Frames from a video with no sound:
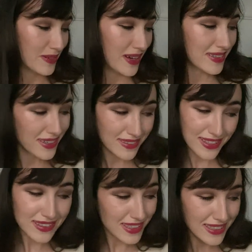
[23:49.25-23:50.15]
I don't
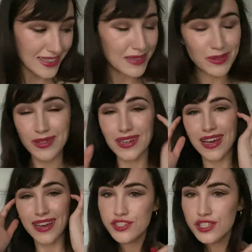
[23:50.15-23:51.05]
think you need any more
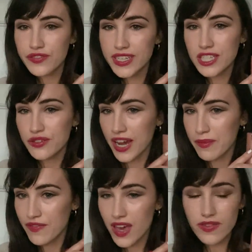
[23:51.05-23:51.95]
glow. Just to reiterate,
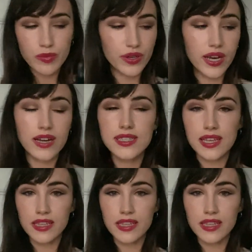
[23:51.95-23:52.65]
my favorite products,